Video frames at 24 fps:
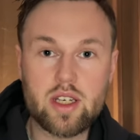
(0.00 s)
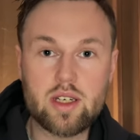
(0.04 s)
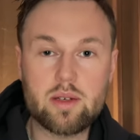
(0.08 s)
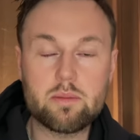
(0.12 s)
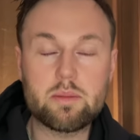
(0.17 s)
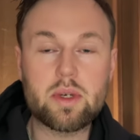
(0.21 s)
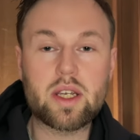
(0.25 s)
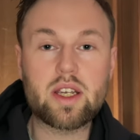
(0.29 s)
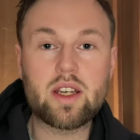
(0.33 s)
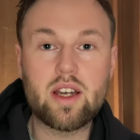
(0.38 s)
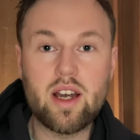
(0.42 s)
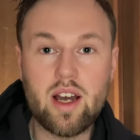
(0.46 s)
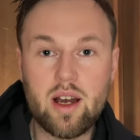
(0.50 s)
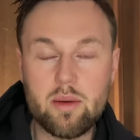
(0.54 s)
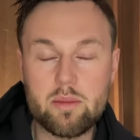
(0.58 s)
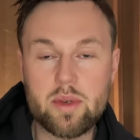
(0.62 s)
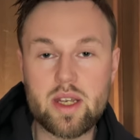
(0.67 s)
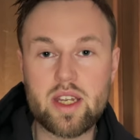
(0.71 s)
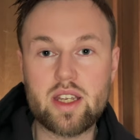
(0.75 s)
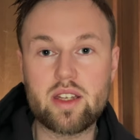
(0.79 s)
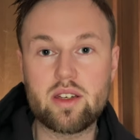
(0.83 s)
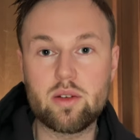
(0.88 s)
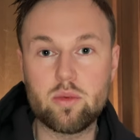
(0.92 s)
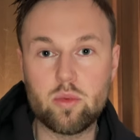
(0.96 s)

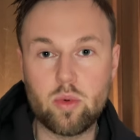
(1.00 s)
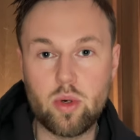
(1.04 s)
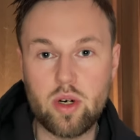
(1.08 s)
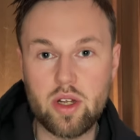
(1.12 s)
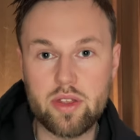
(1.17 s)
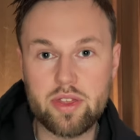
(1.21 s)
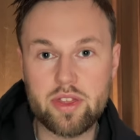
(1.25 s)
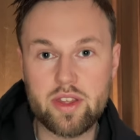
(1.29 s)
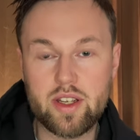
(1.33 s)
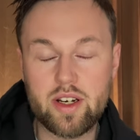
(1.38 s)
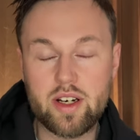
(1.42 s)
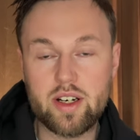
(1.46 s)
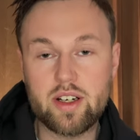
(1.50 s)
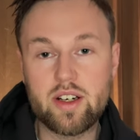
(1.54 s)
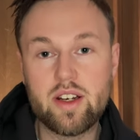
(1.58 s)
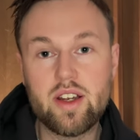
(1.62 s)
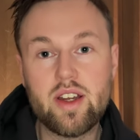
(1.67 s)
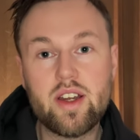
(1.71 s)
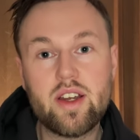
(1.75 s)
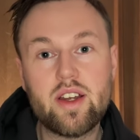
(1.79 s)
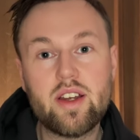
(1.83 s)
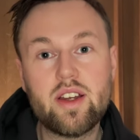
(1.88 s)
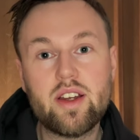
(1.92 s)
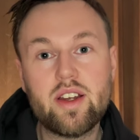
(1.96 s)
becoming the water.
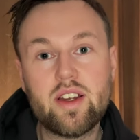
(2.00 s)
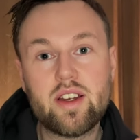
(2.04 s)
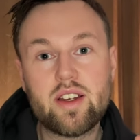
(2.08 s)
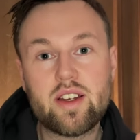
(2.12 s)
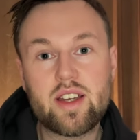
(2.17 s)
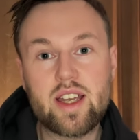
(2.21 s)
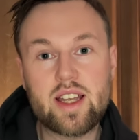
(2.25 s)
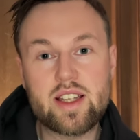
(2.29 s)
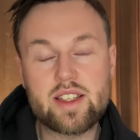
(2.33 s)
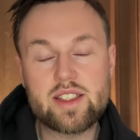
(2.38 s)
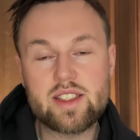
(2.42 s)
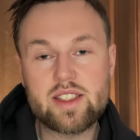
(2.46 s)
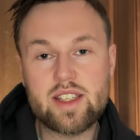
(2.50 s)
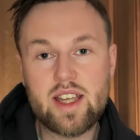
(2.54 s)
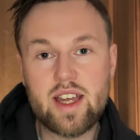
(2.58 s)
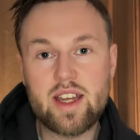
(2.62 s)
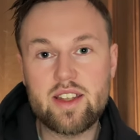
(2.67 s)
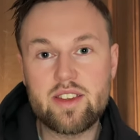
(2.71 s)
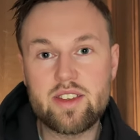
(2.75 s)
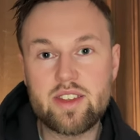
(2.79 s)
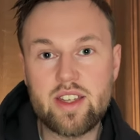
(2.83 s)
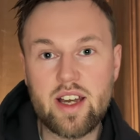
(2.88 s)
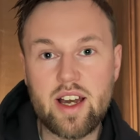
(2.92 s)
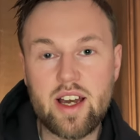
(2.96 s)
Instead,
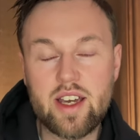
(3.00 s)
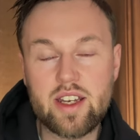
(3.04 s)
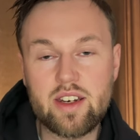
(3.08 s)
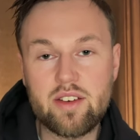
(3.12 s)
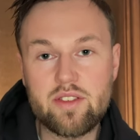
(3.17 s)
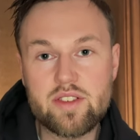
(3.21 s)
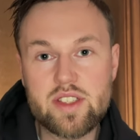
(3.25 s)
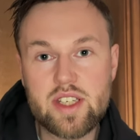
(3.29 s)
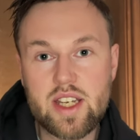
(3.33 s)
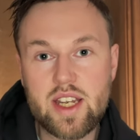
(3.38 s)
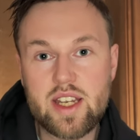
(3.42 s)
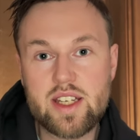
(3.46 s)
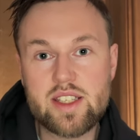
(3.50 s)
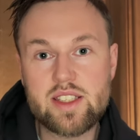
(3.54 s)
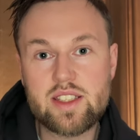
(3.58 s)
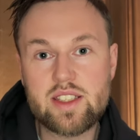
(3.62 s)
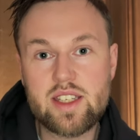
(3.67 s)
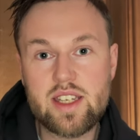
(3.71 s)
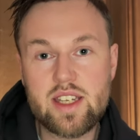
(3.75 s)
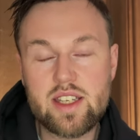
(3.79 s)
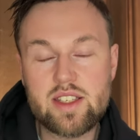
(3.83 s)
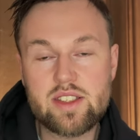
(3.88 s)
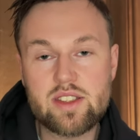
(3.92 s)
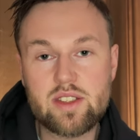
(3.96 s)
the I N F J
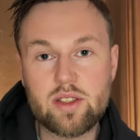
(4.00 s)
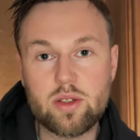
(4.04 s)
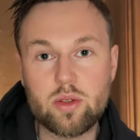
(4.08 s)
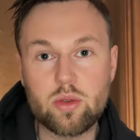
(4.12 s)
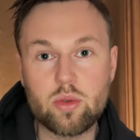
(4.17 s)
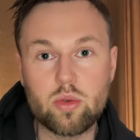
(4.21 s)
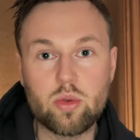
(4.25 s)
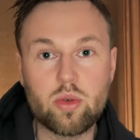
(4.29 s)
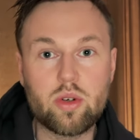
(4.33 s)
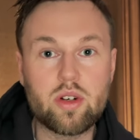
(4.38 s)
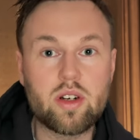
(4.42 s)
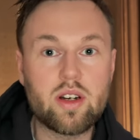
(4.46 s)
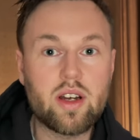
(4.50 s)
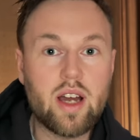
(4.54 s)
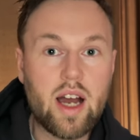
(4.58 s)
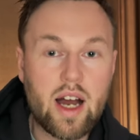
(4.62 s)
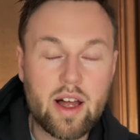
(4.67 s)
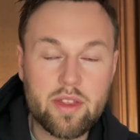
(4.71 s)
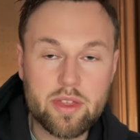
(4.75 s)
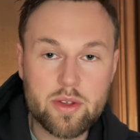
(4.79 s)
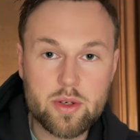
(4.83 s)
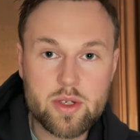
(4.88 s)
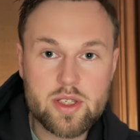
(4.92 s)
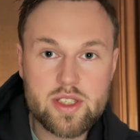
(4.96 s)
seeks to
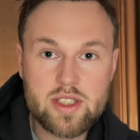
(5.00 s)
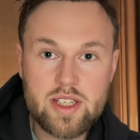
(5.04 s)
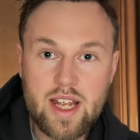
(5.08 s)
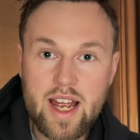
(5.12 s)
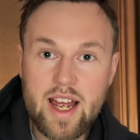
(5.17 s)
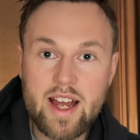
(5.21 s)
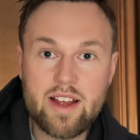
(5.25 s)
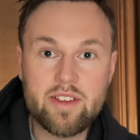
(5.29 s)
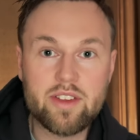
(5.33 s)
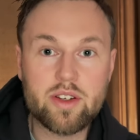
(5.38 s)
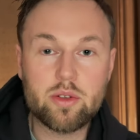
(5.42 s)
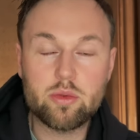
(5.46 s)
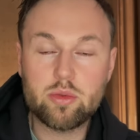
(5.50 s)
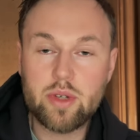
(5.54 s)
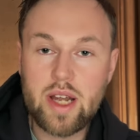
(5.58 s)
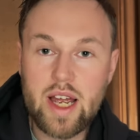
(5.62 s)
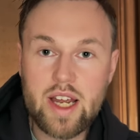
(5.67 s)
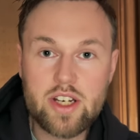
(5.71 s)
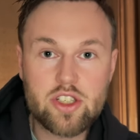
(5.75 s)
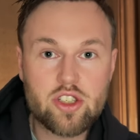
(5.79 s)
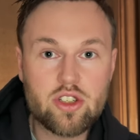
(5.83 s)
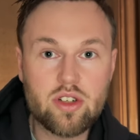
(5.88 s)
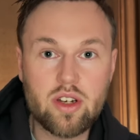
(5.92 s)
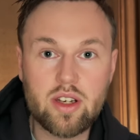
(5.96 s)
understand and
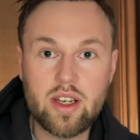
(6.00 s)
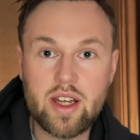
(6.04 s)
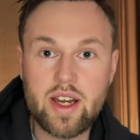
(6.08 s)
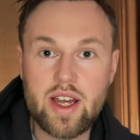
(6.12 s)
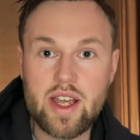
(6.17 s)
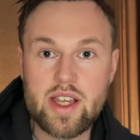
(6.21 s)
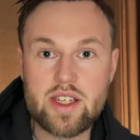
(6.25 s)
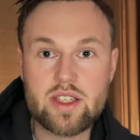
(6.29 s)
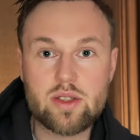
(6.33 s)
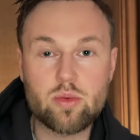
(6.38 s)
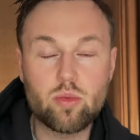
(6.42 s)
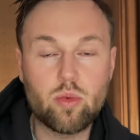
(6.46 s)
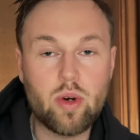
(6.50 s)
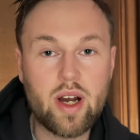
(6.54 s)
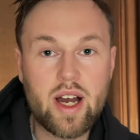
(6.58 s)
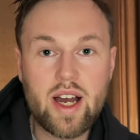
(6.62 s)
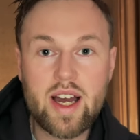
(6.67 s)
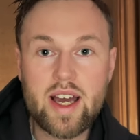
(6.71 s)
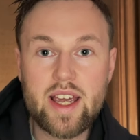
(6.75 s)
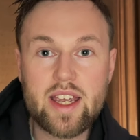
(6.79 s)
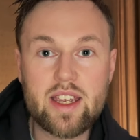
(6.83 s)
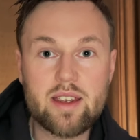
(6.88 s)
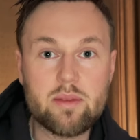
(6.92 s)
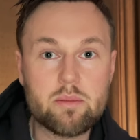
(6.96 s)
rationalize,
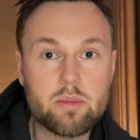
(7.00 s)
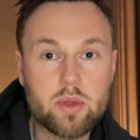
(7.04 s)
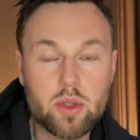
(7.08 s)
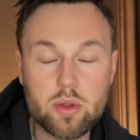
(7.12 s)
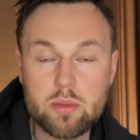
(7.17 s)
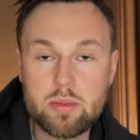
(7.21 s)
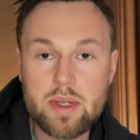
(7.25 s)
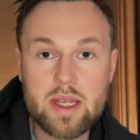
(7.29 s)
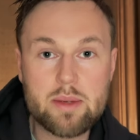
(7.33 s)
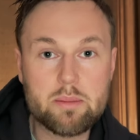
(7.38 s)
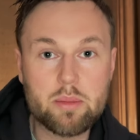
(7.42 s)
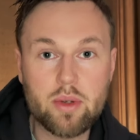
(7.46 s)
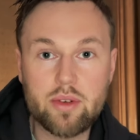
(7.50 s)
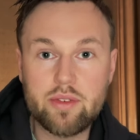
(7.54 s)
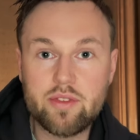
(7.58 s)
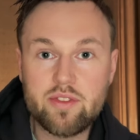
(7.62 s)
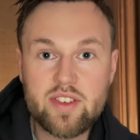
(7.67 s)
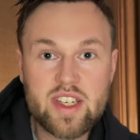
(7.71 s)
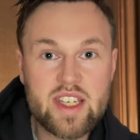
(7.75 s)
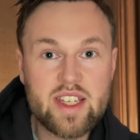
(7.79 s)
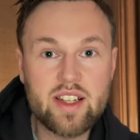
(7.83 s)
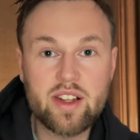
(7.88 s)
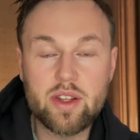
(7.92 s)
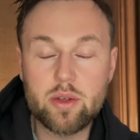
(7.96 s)
why do people
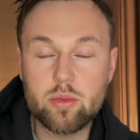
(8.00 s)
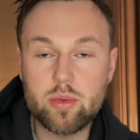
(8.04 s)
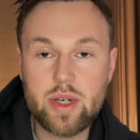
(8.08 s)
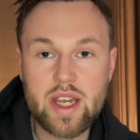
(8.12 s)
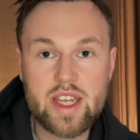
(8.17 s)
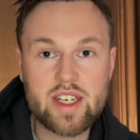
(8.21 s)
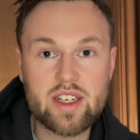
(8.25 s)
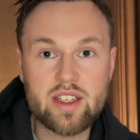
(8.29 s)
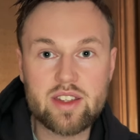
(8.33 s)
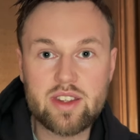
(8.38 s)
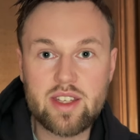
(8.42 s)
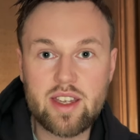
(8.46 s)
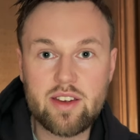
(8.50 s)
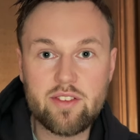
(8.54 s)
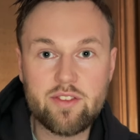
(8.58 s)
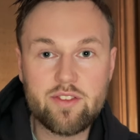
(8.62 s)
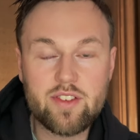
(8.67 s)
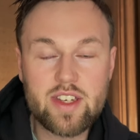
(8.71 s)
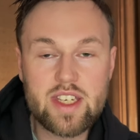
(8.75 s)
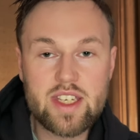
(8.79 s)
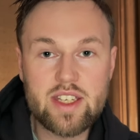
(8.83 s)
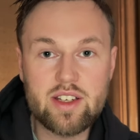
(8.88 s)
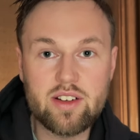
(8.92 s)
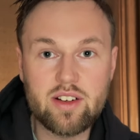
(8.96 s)
feel the way that they
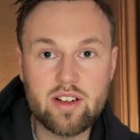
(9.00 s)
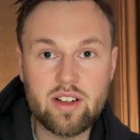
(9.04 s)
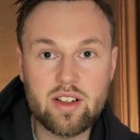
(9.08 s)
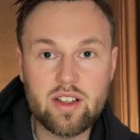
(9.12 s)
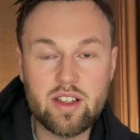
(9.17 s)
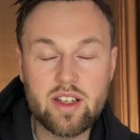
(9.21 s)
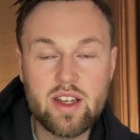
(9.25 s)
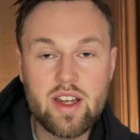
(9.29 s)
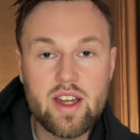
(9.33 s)
feel?